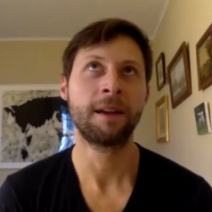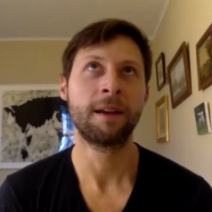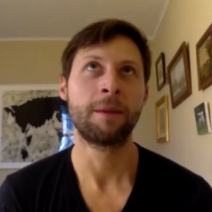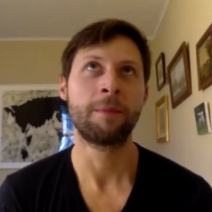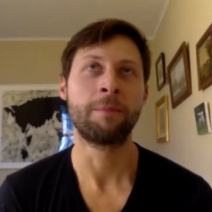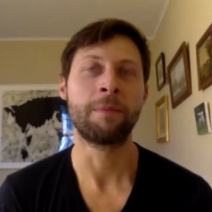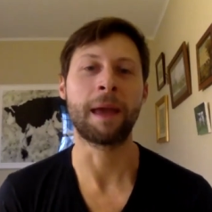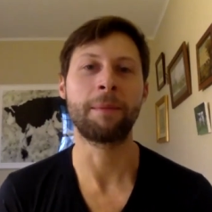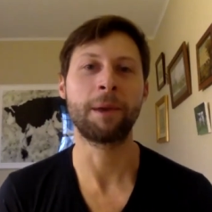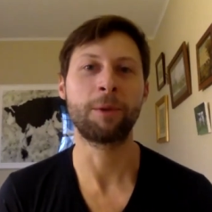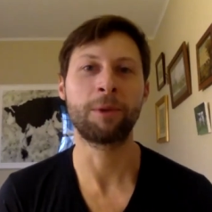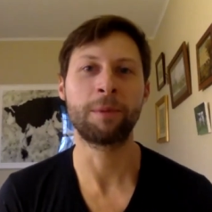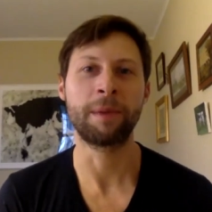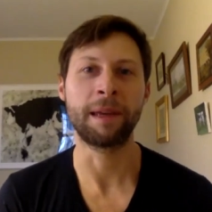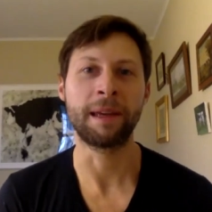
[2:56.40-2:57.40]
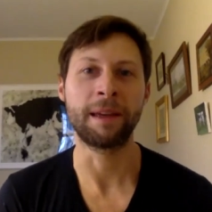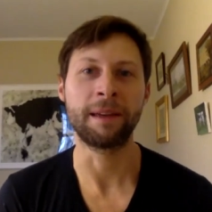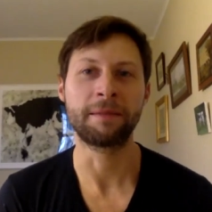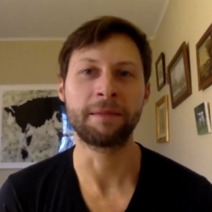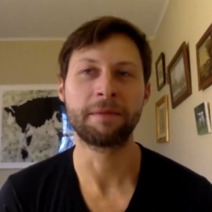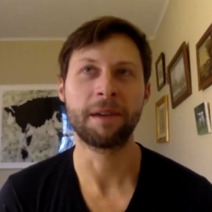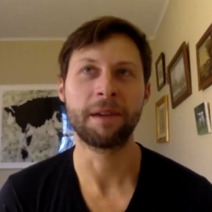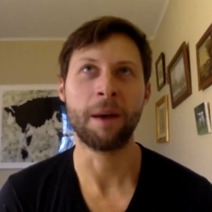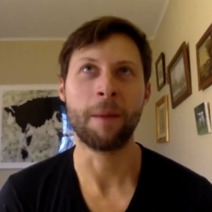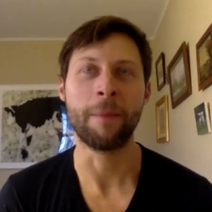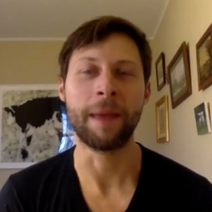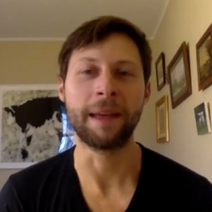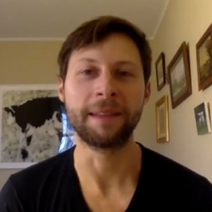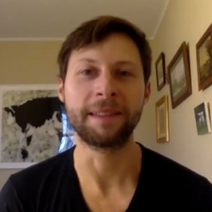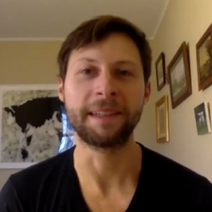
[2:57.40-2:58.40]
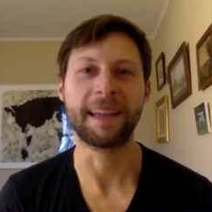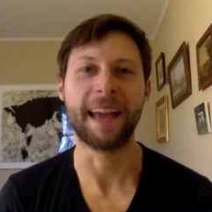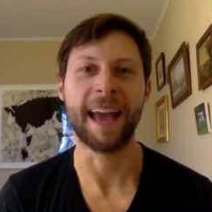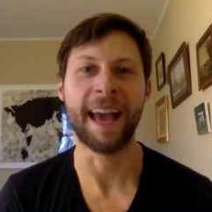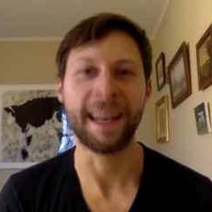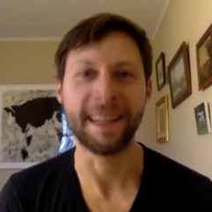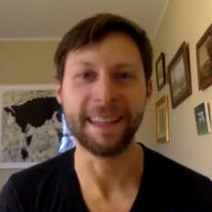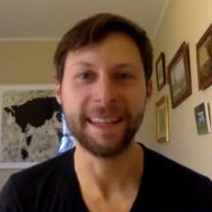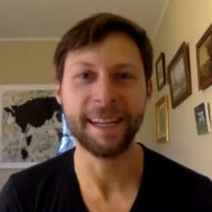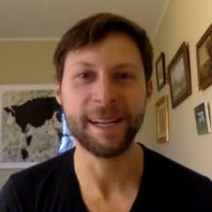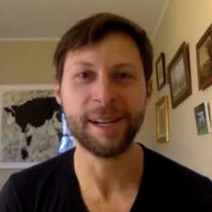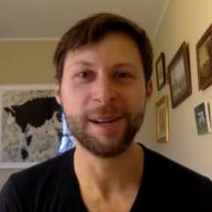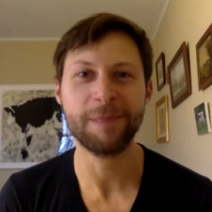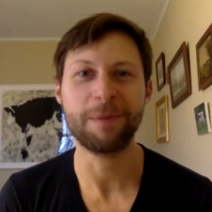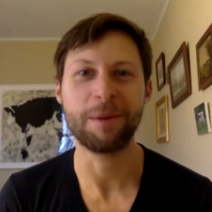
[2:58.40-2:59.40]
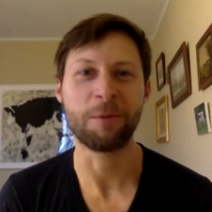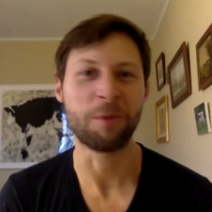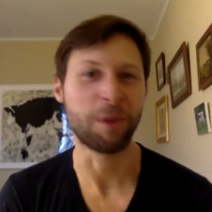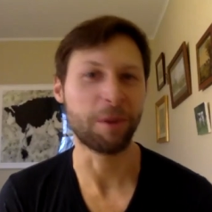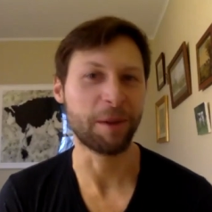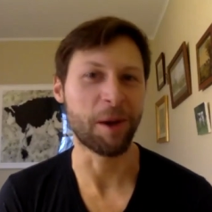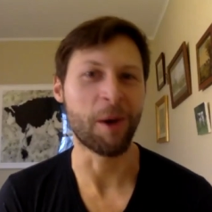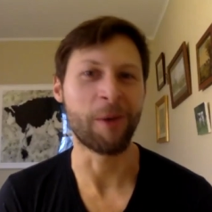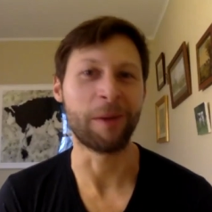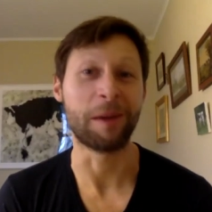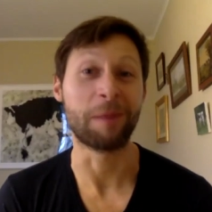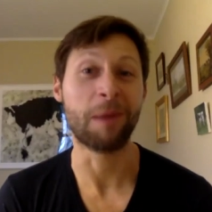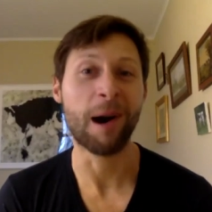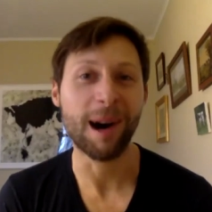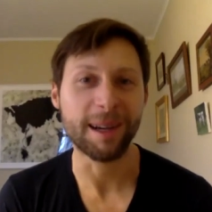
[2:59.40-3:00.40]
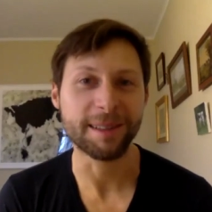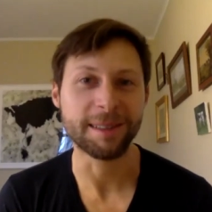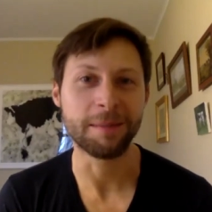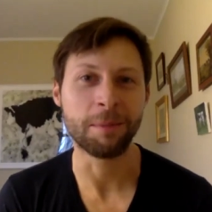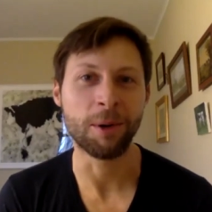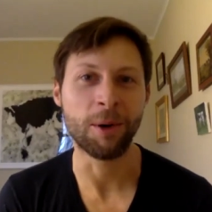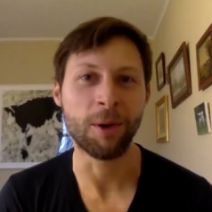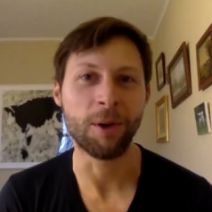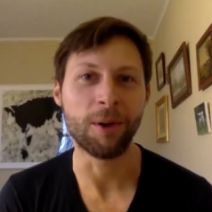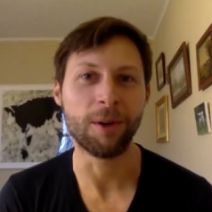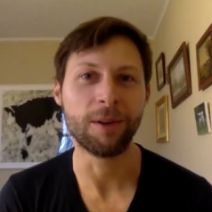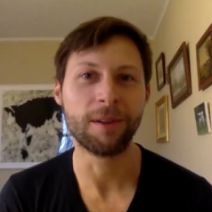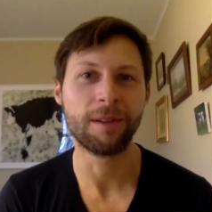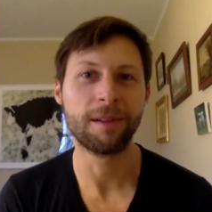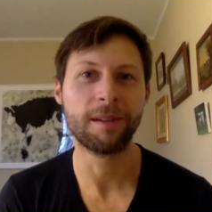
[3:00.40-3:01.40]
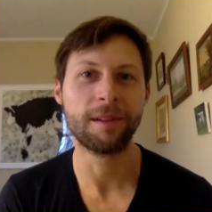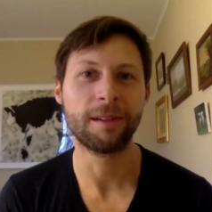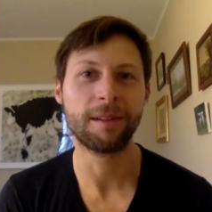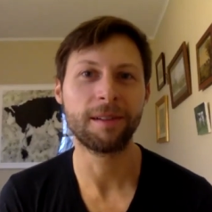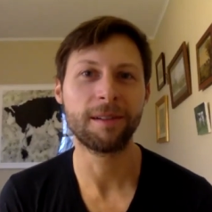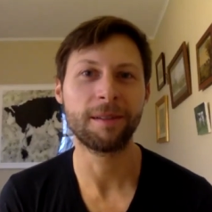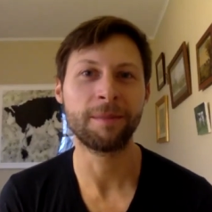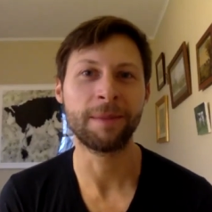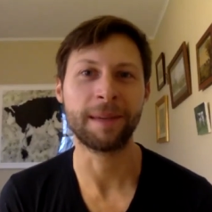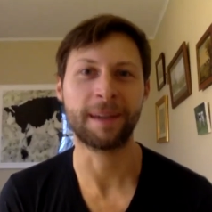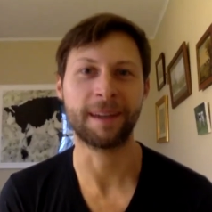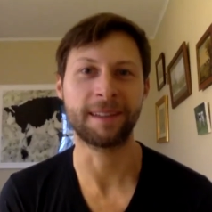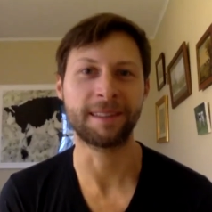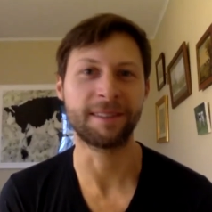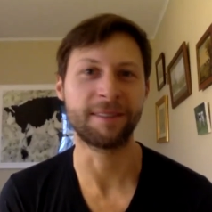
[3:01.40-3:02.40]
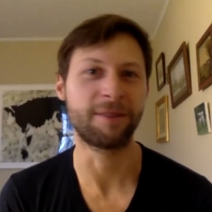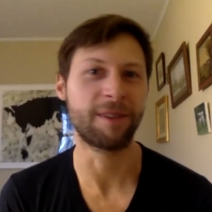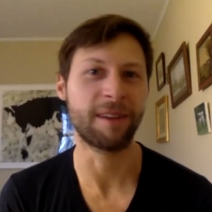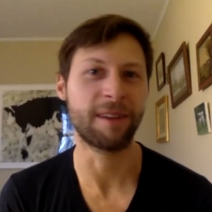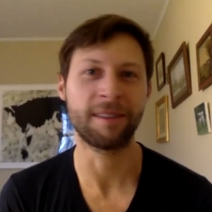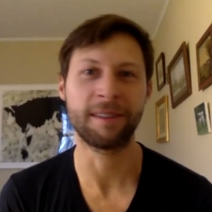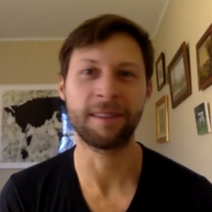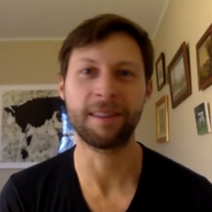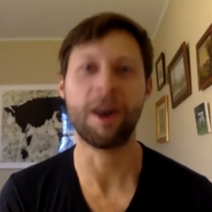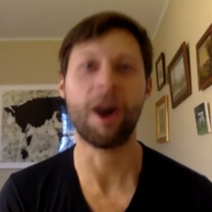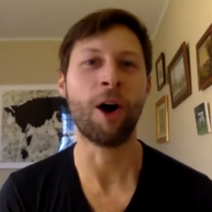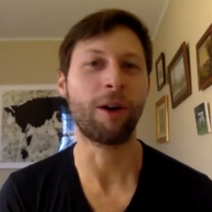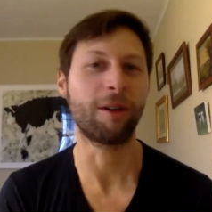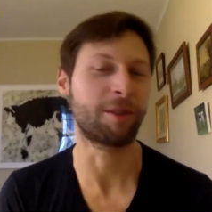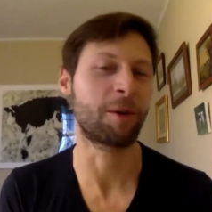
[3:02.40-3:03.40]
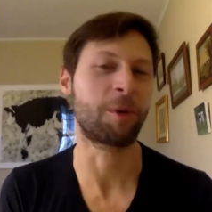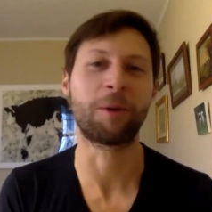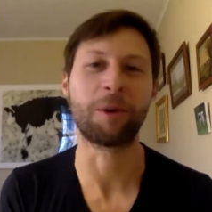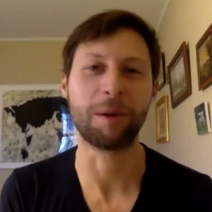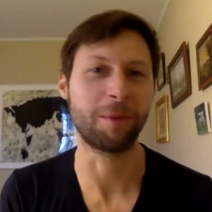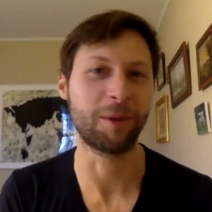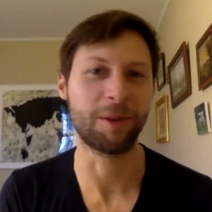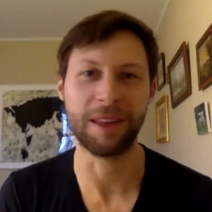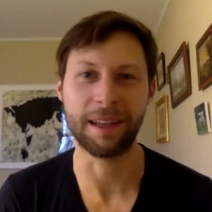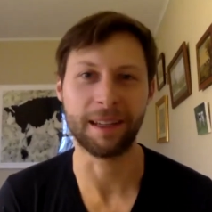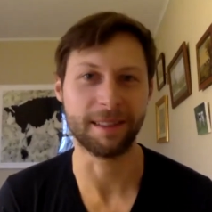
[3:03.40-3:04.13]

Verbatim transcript: maybe would be amazing any year, but really only possible because of all of the horrible things